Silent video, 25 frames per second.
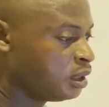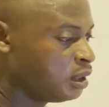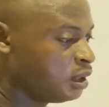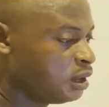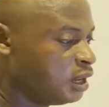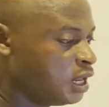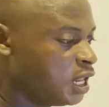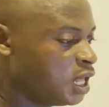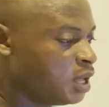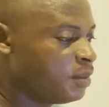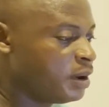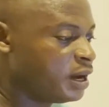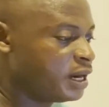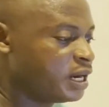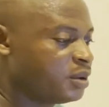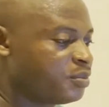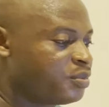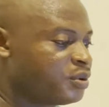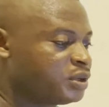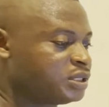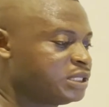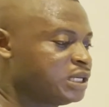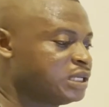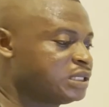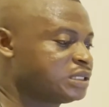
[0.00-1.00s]
Labor, the
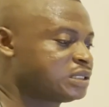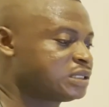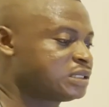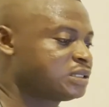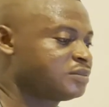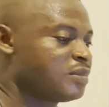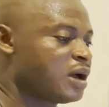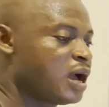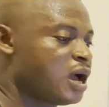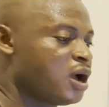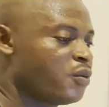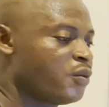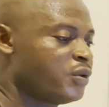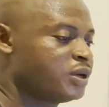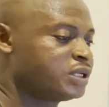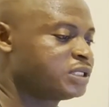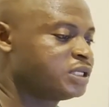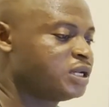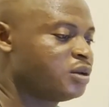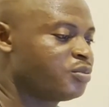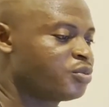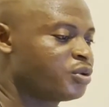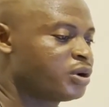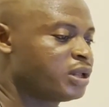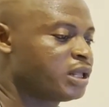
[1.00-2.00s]
process by which
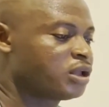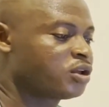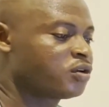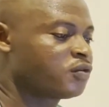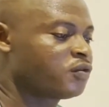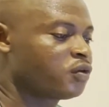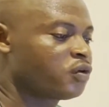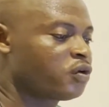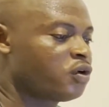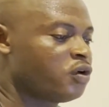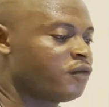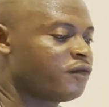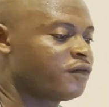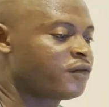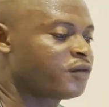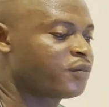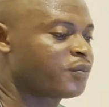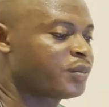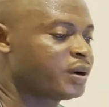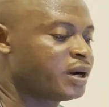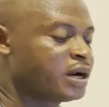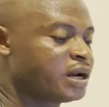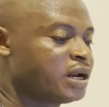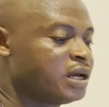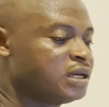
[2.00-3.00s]
the process of
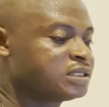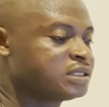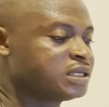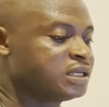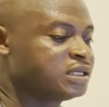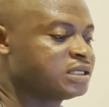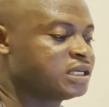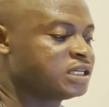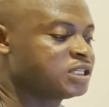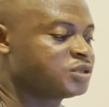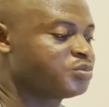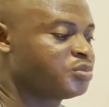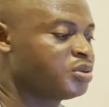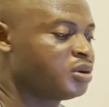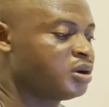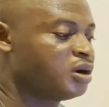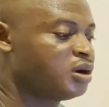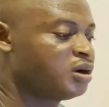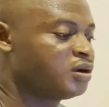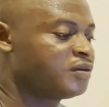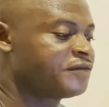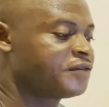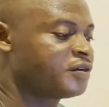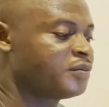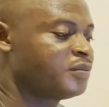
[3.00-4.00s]
pregnancy is
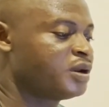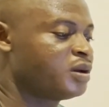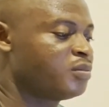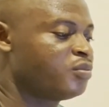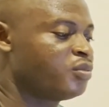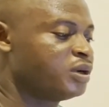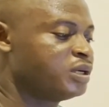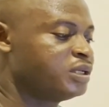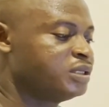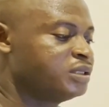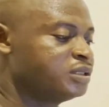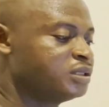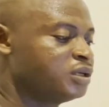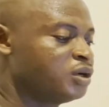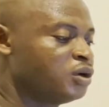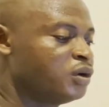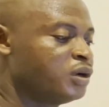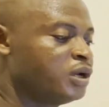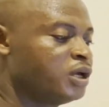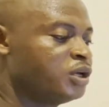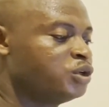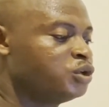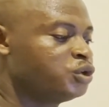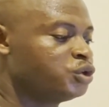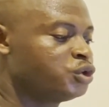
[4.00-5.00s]
expelled from the body or
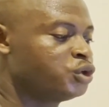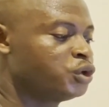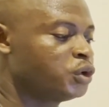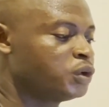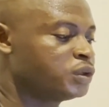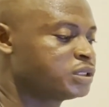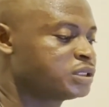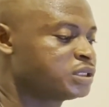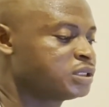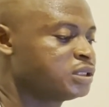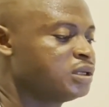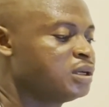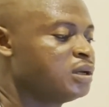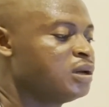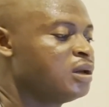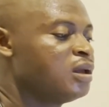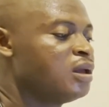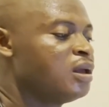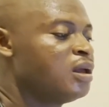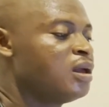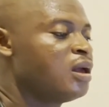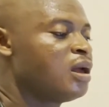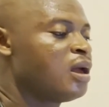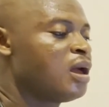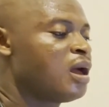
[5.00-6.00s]
the uterus
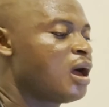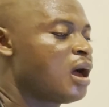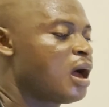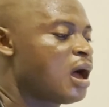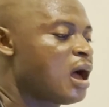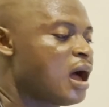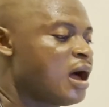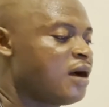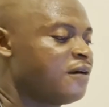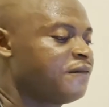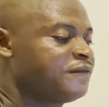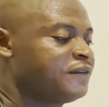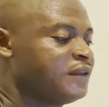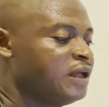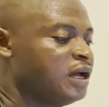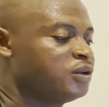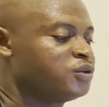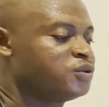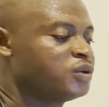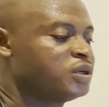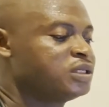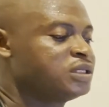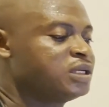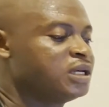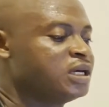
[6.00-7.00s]
after
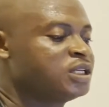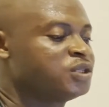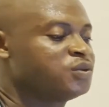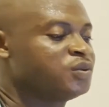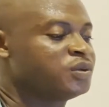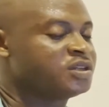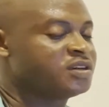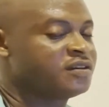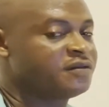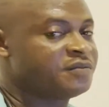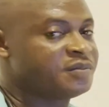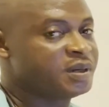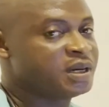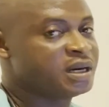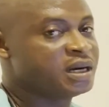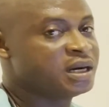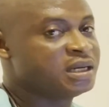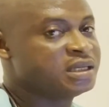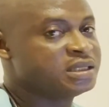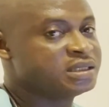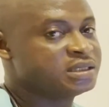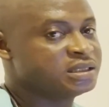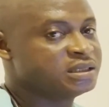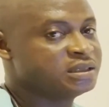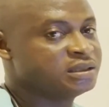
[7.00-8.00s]
28 weeks of
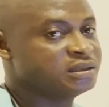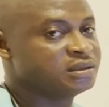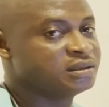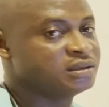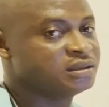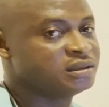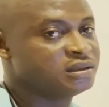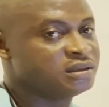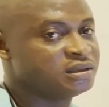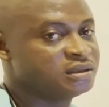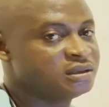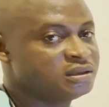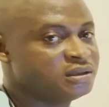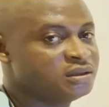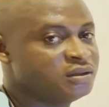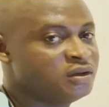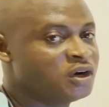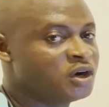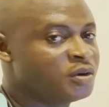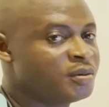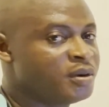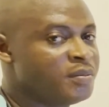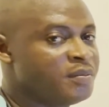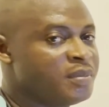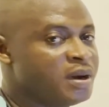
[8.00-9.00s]
pregnancy. You
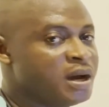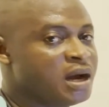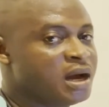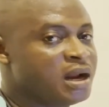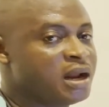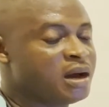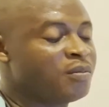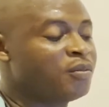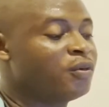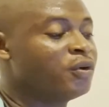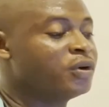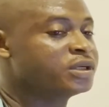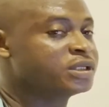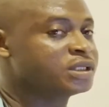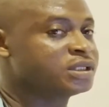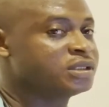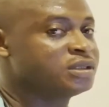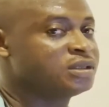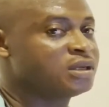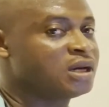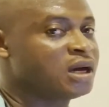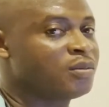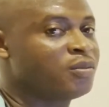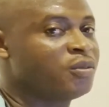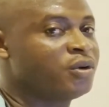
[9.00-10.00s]
remember
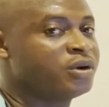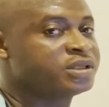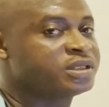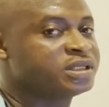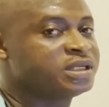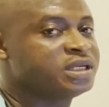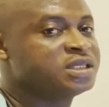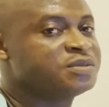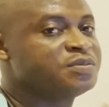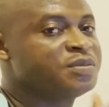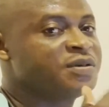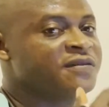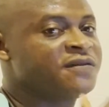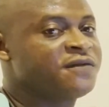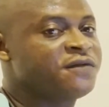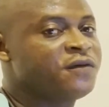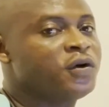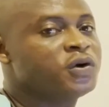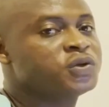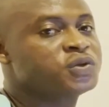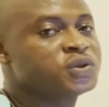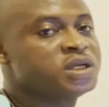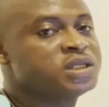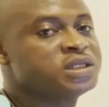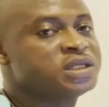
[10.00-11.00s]
abortion. Abortion is
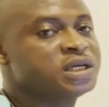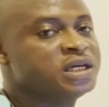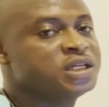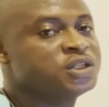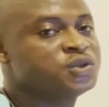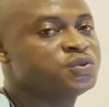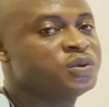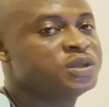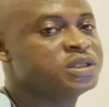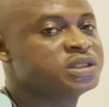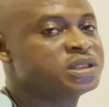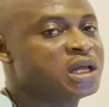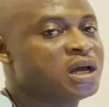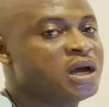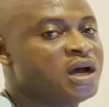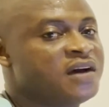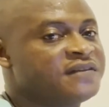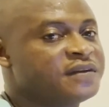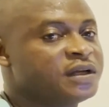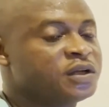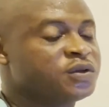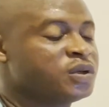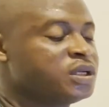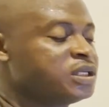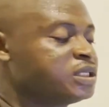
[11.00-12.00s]
before 28 weeks. Now
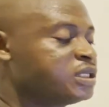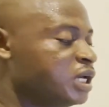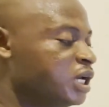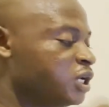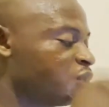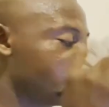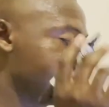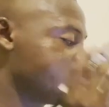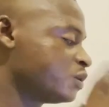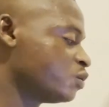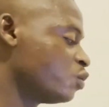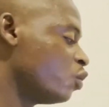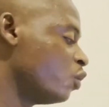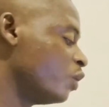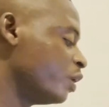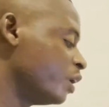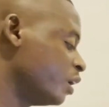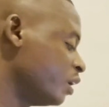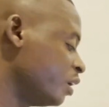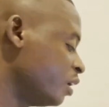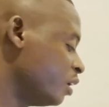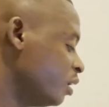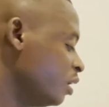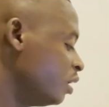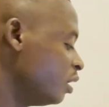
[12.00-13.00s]
after 28 weeks
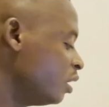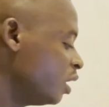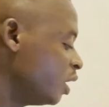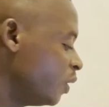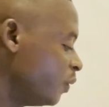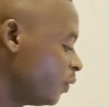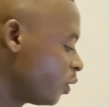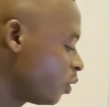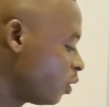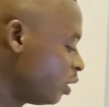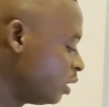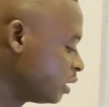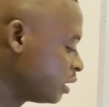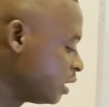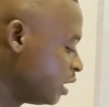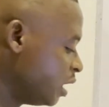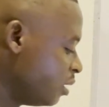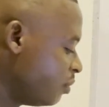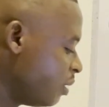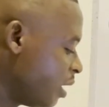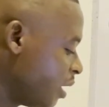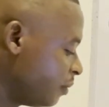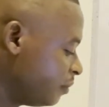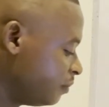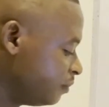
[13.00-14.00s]
going, we call it
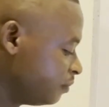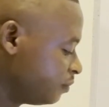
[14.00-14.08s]
labor.